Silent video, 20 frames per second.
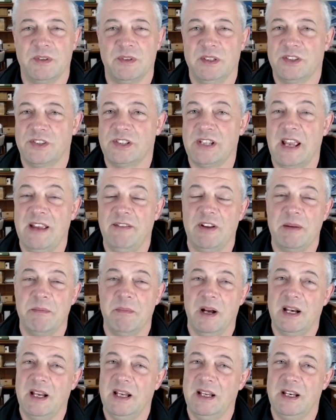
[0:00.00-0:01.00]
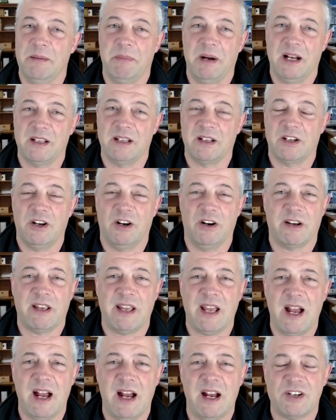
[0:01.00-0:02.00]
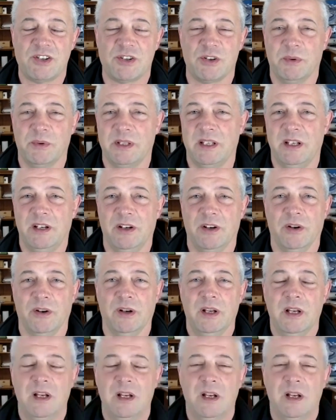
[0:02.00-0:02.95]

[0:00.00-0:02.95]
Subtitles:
saving money and you buy the car cash, or whether you're